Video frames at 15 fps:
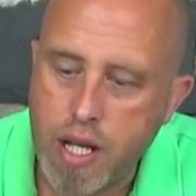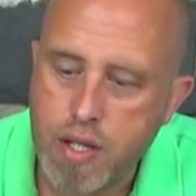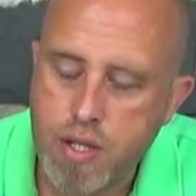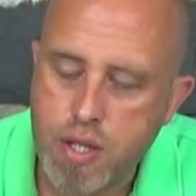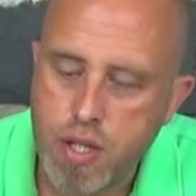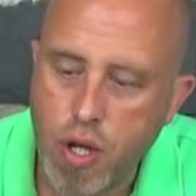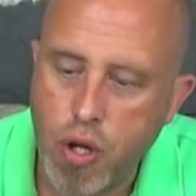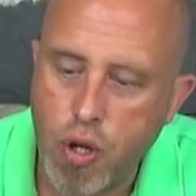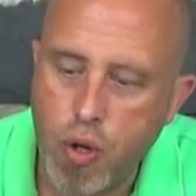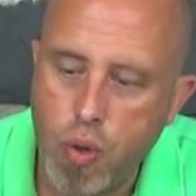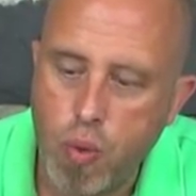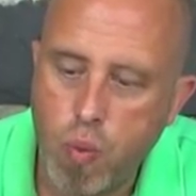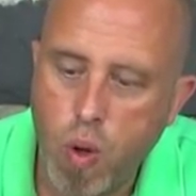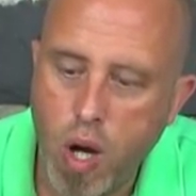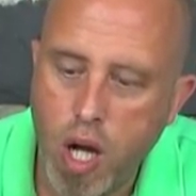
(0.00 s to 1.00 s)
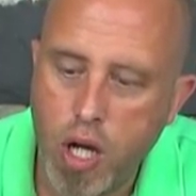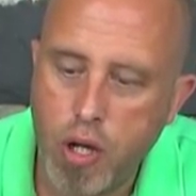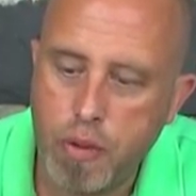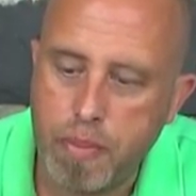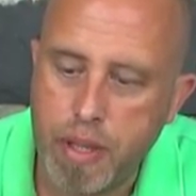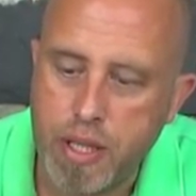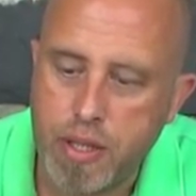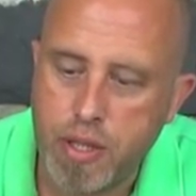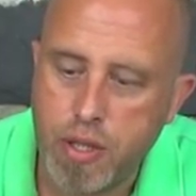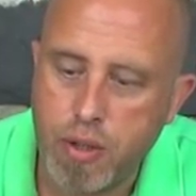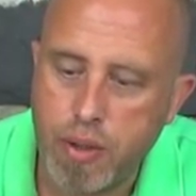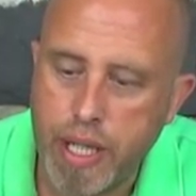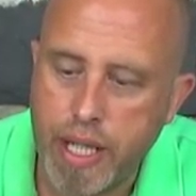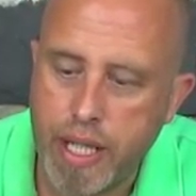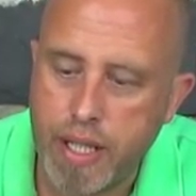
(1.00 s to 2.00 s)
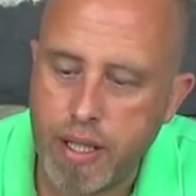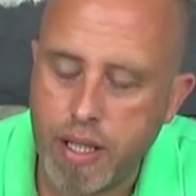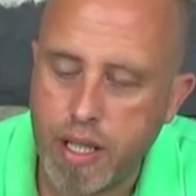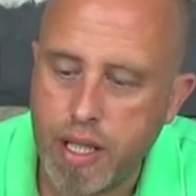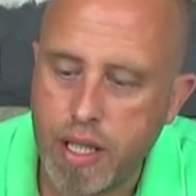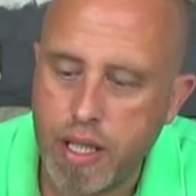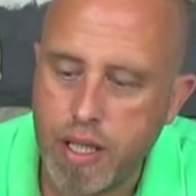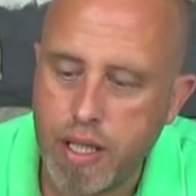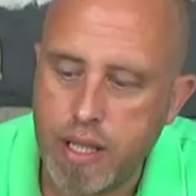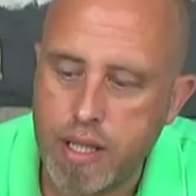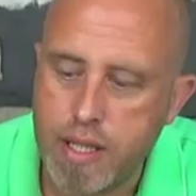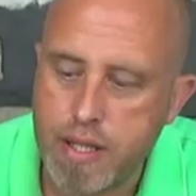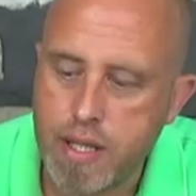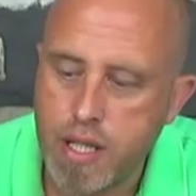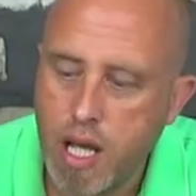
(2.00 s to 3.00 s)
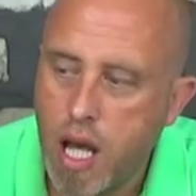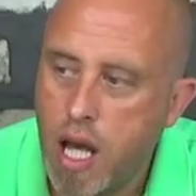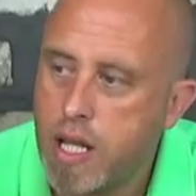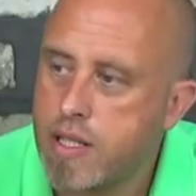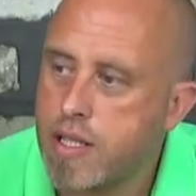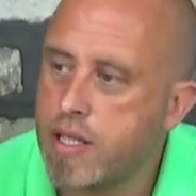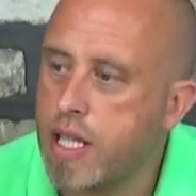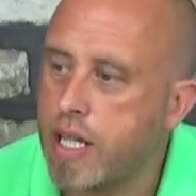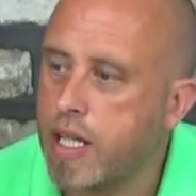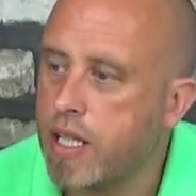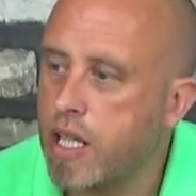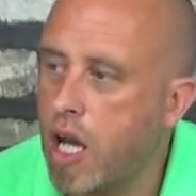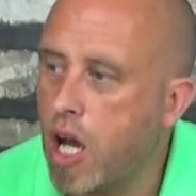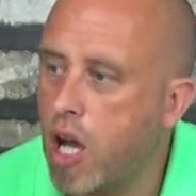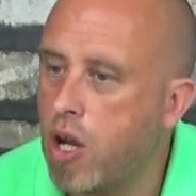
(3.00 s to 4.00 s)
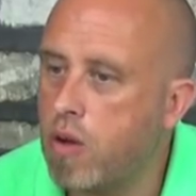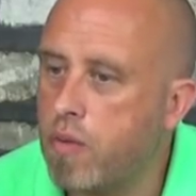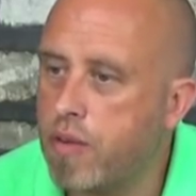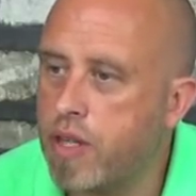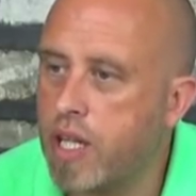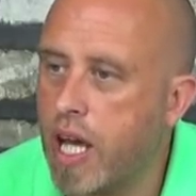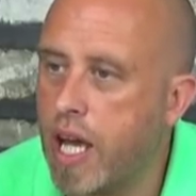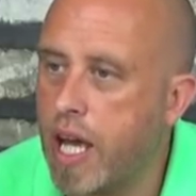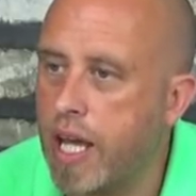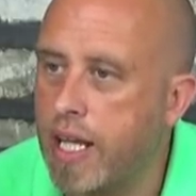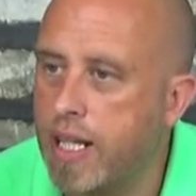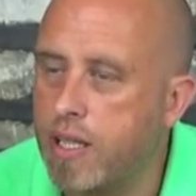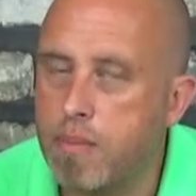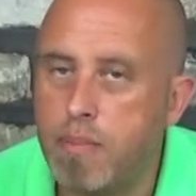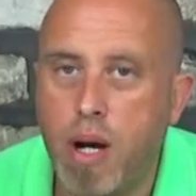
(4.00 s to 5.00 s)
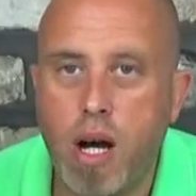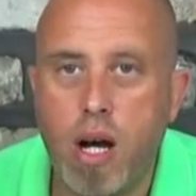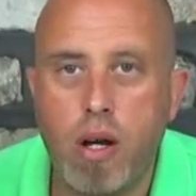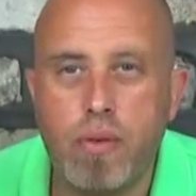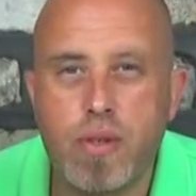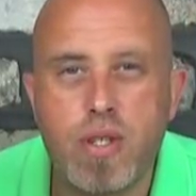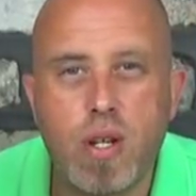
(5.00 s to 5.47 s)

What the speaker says: So what I'll be doing is sticking it over there in the pile.